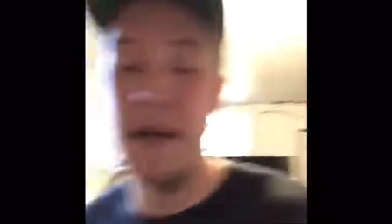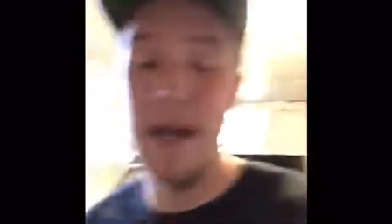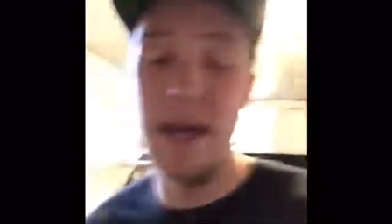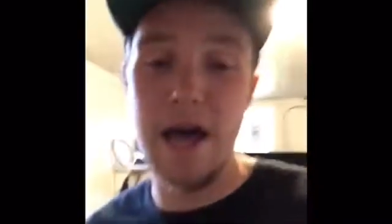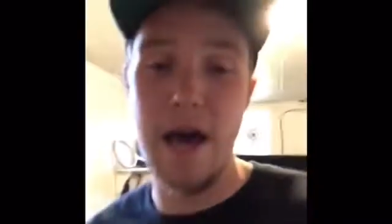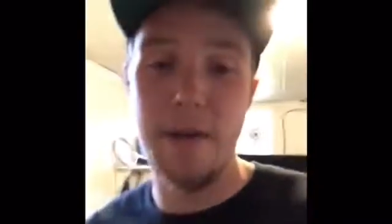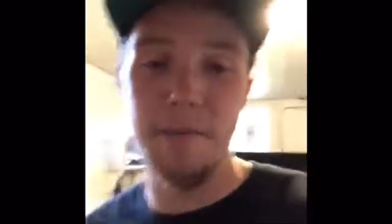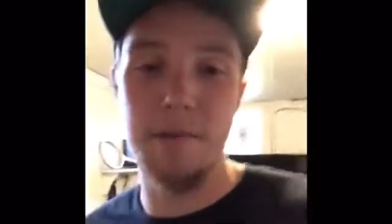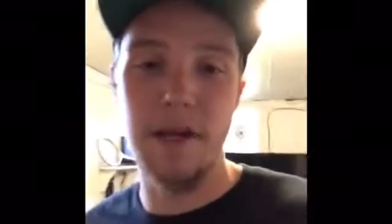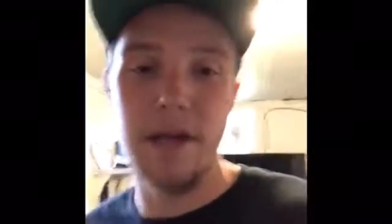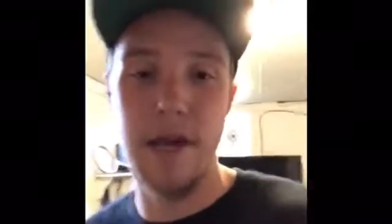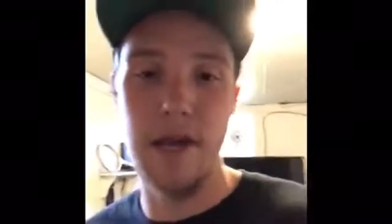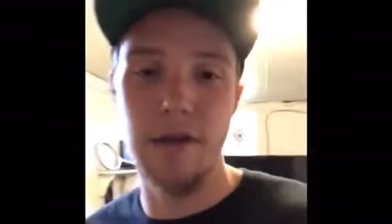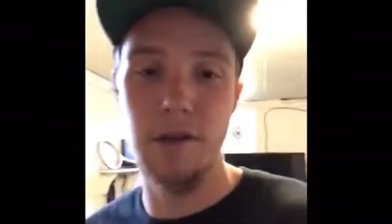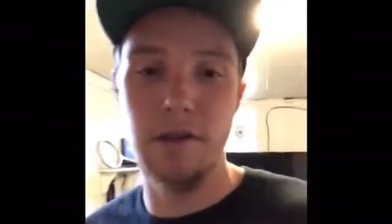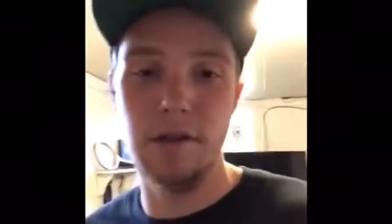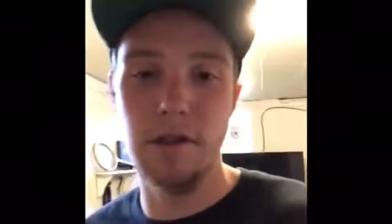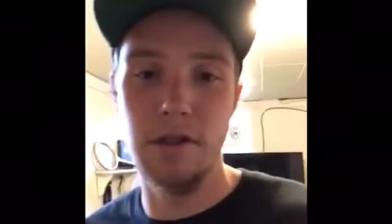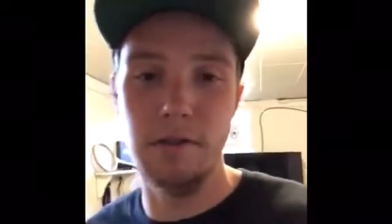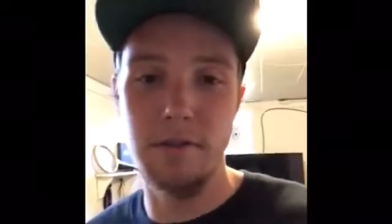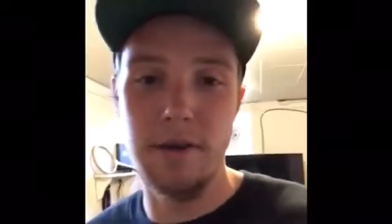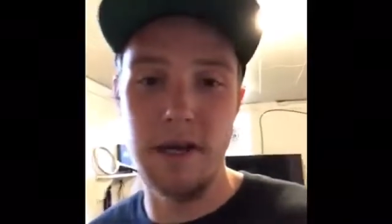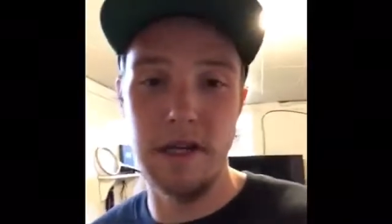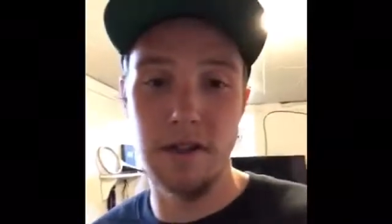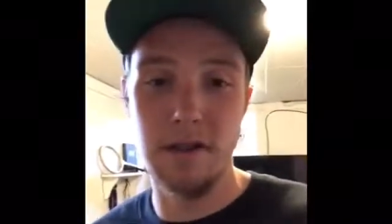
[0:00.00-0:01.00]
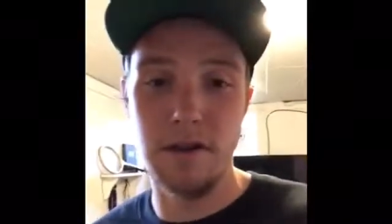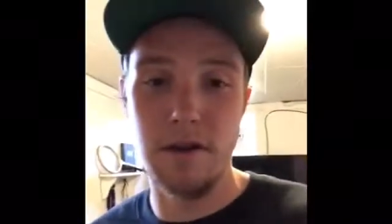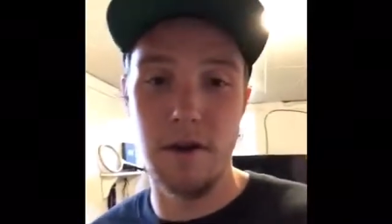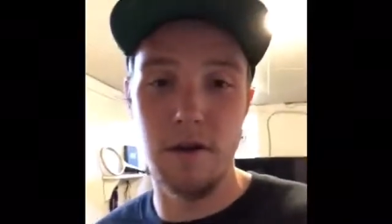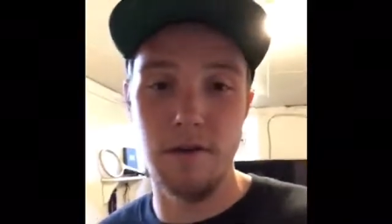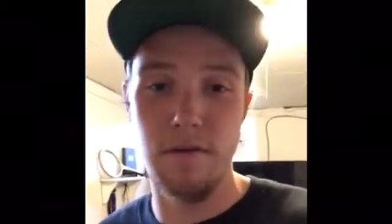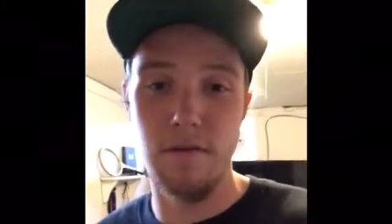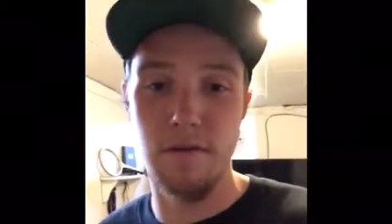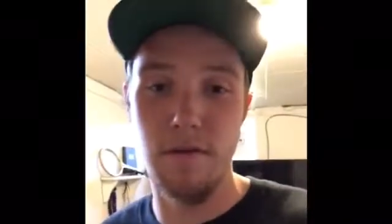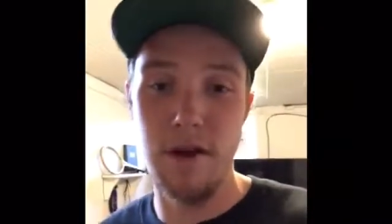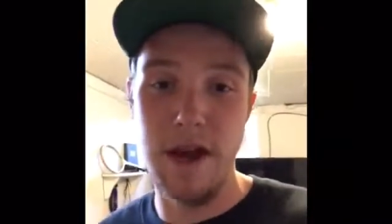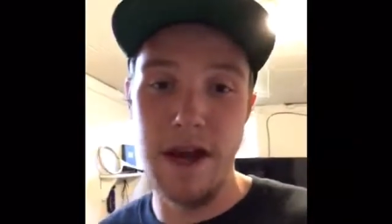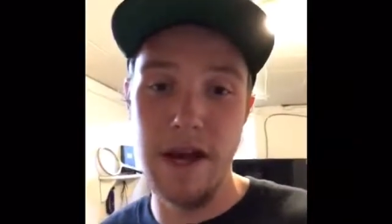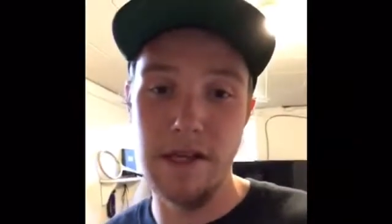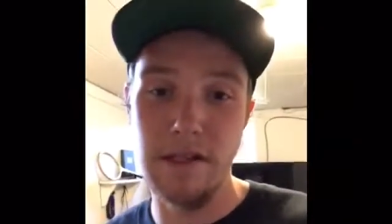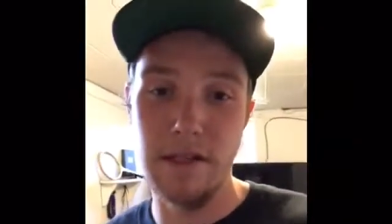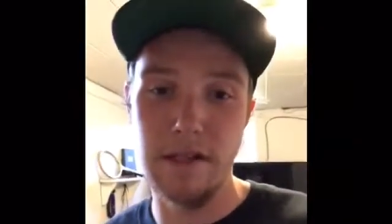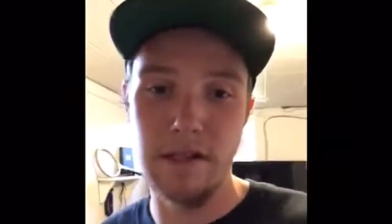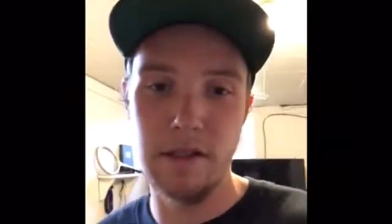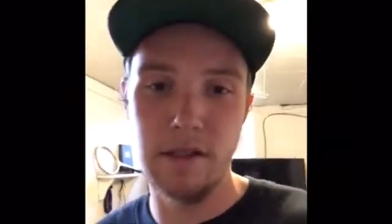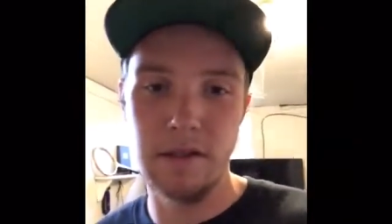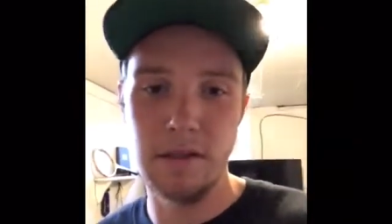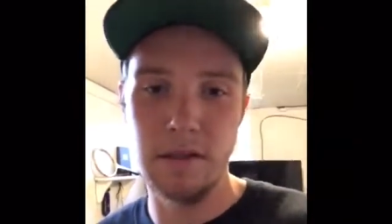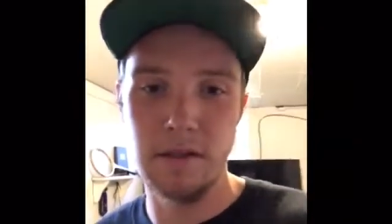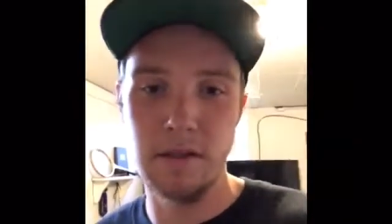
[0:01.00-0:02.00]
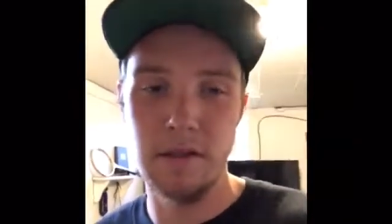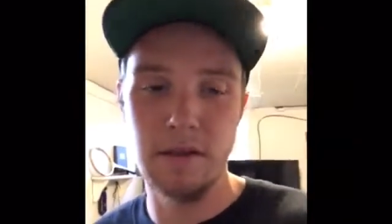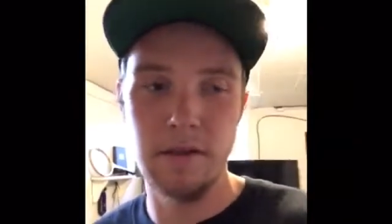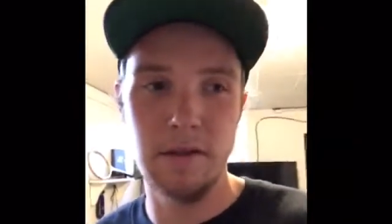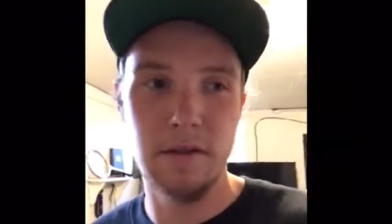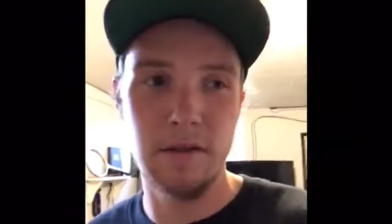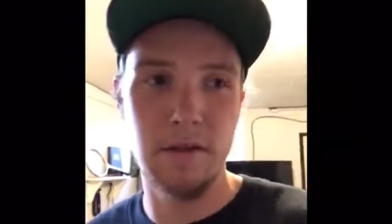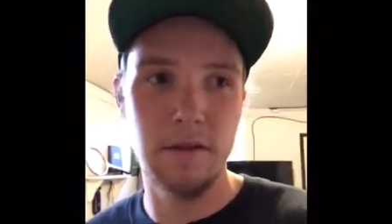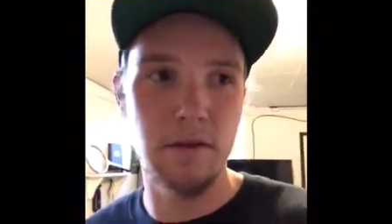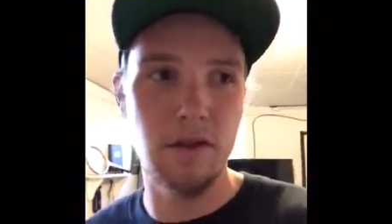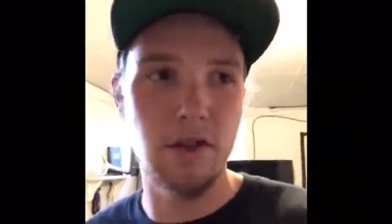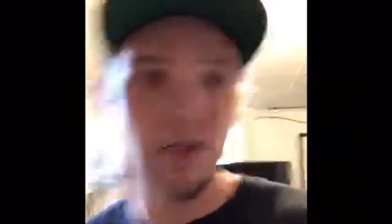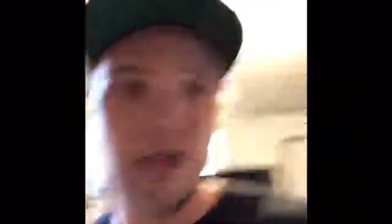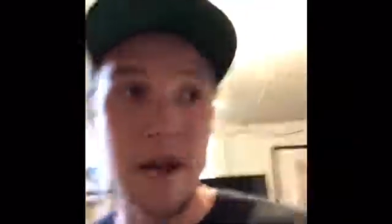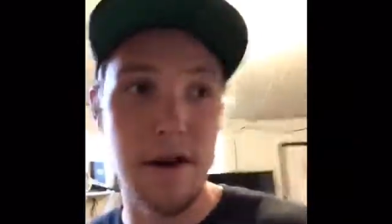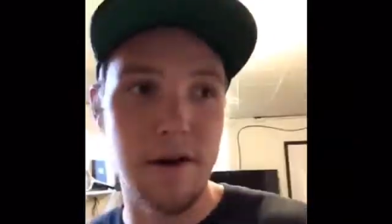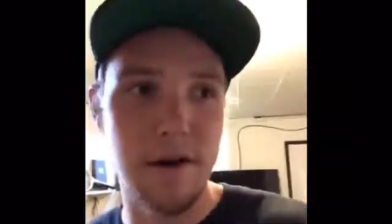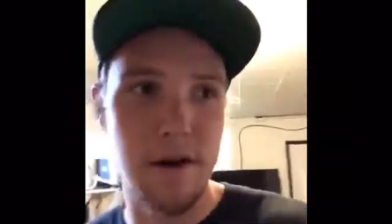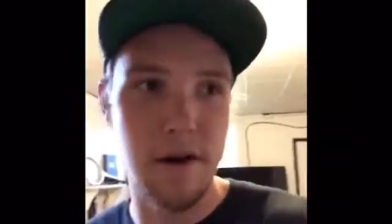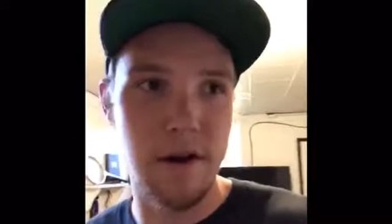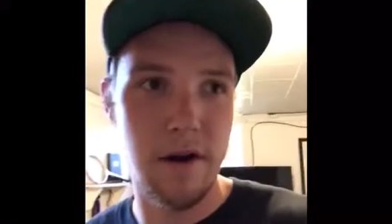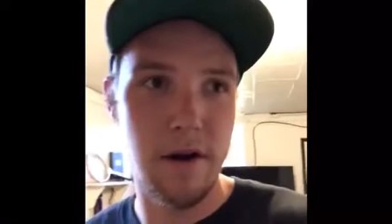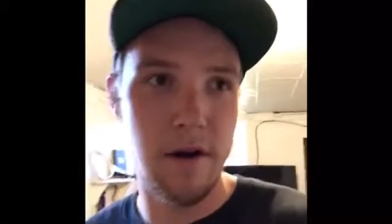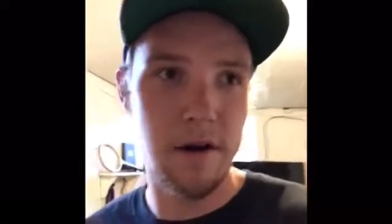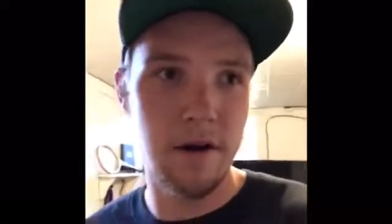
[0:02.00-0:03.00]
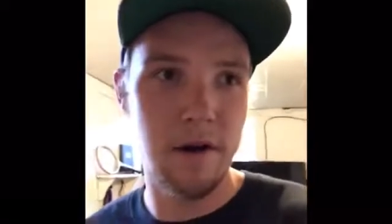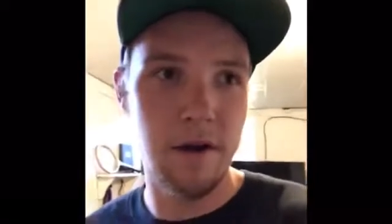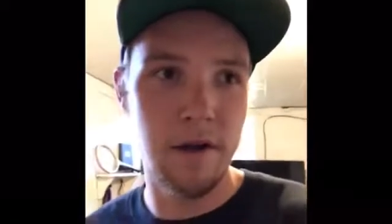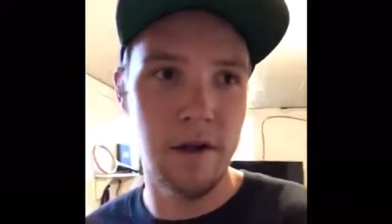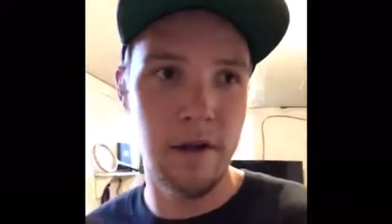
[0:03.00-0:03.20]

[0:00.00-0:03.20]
applications based on race, gender,